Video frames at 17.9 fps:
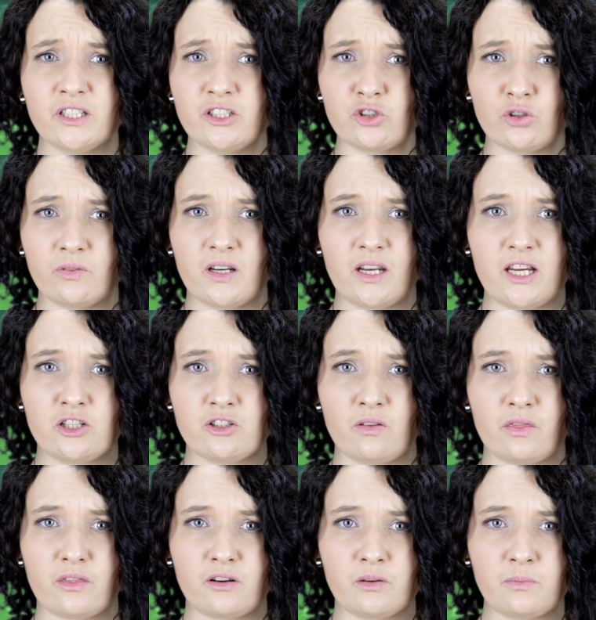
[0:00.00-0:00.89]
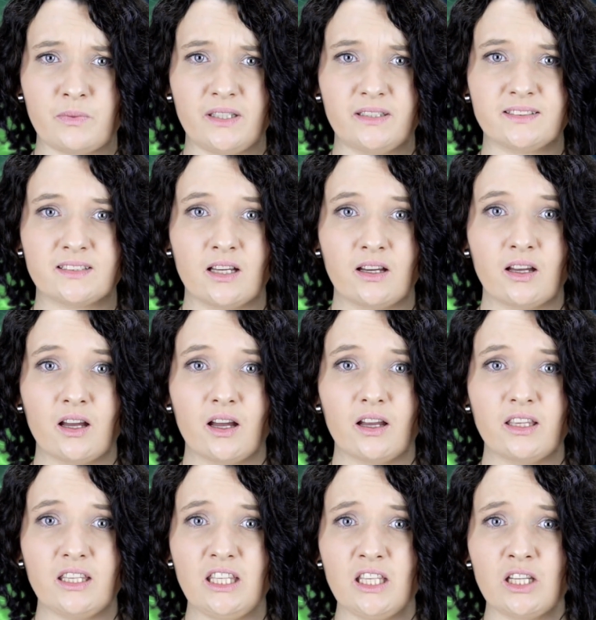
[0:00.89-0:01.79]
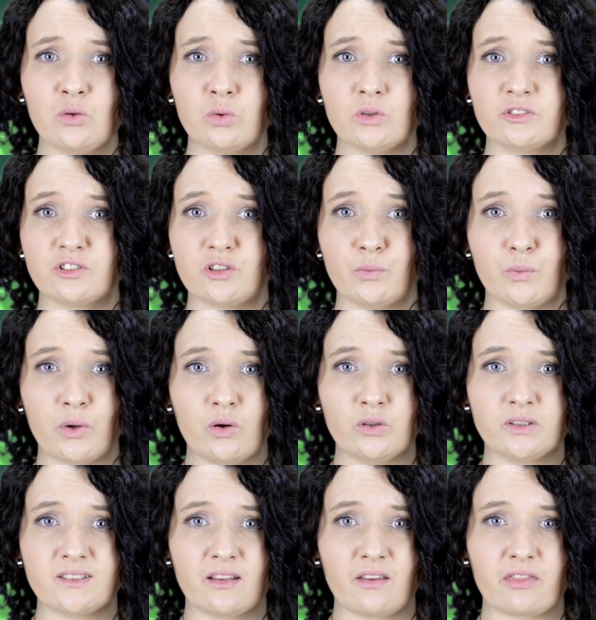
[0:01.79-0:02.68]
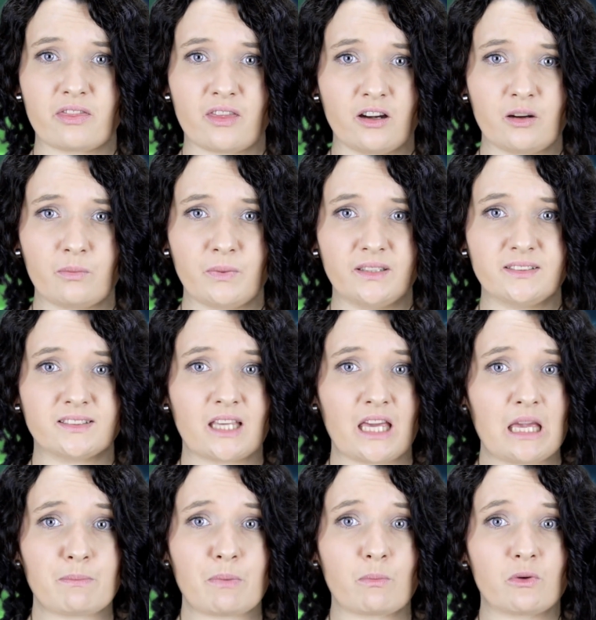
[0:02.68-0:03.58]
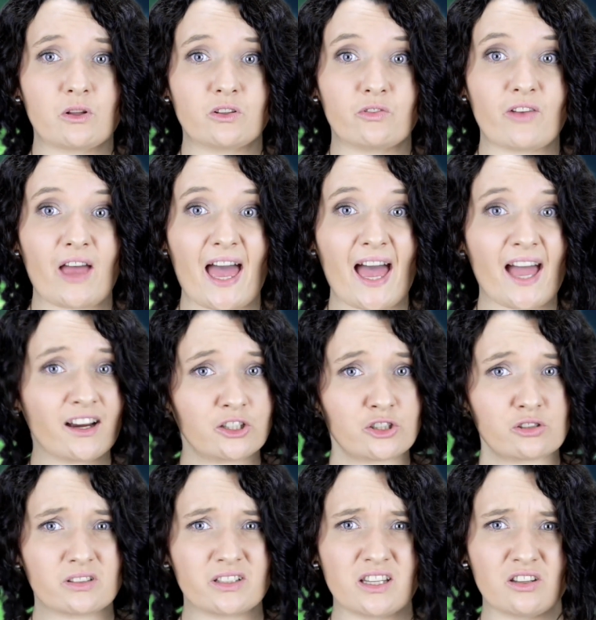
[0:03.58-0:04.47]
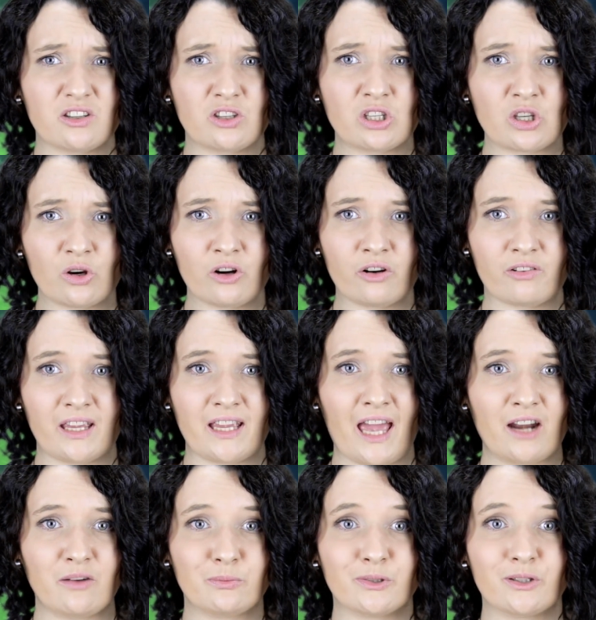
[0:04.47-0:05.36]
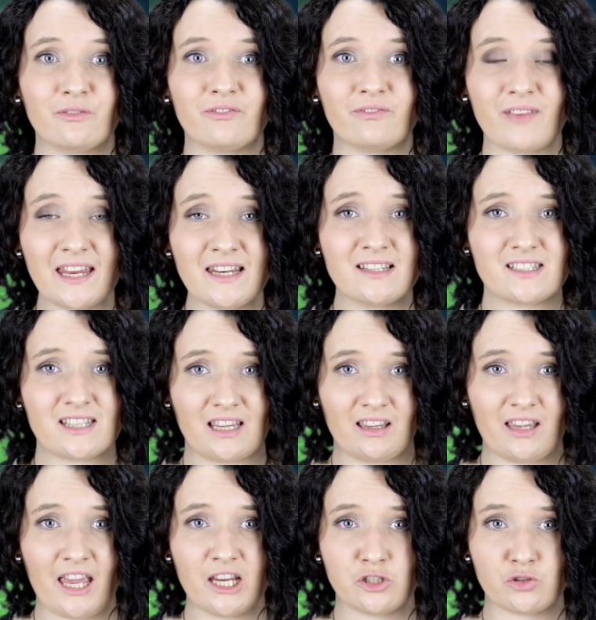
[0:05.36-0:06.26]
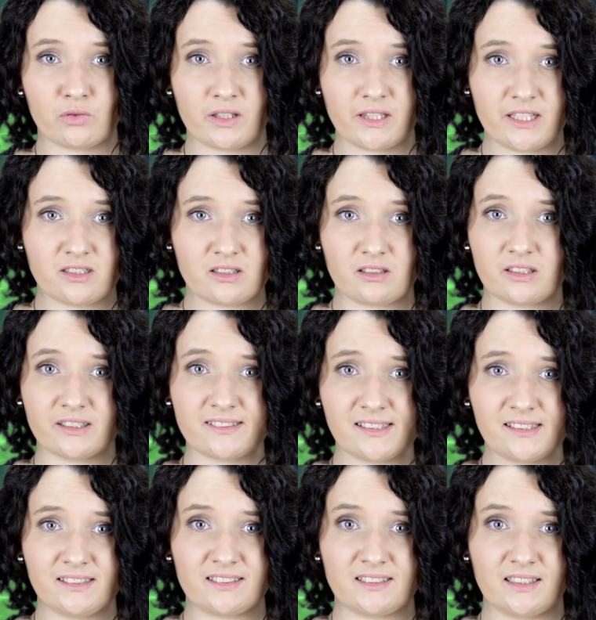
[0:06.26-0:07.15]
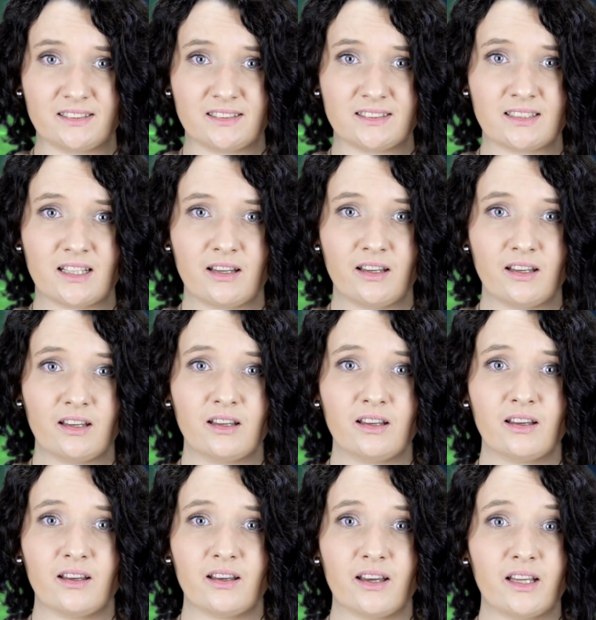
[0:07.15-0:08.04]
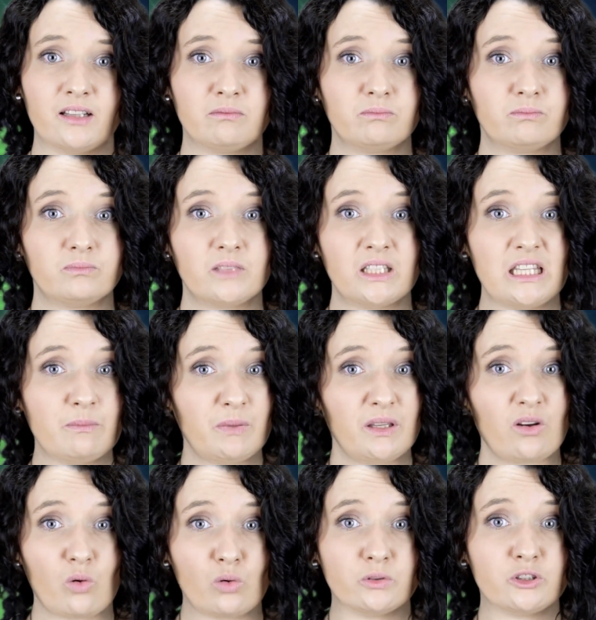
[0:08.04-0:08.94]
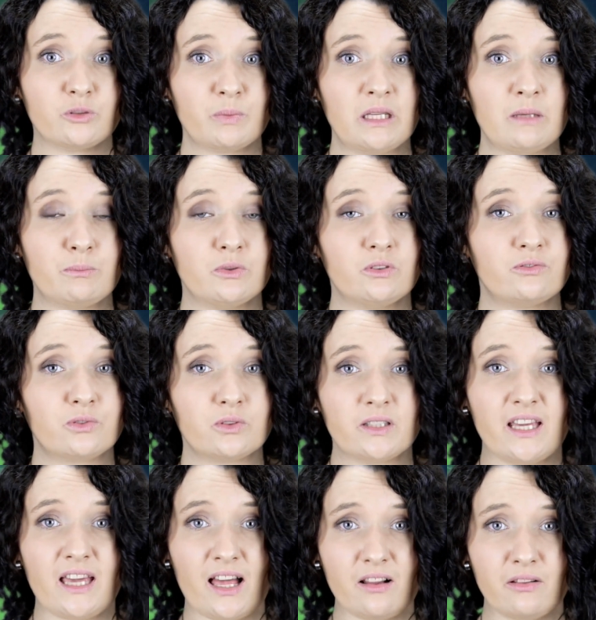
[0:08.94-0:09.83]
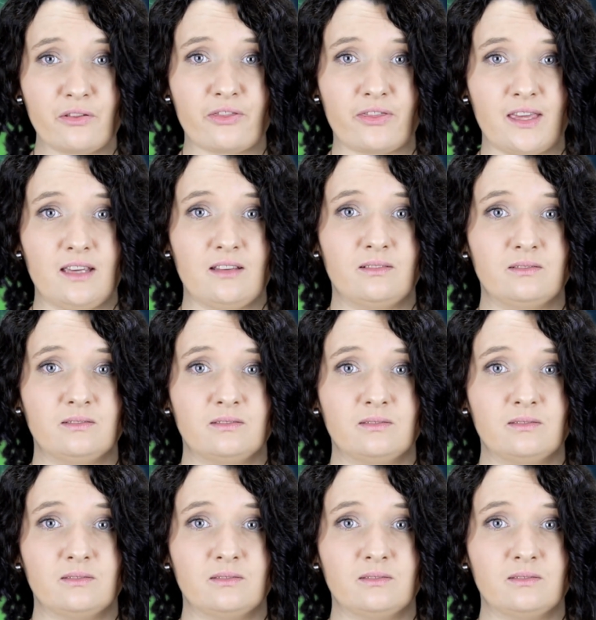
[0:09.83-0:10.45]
rejuvenation therapies equals opposing therapies capable of actually curing and preventing age related diseases and keeping older people fully healthy.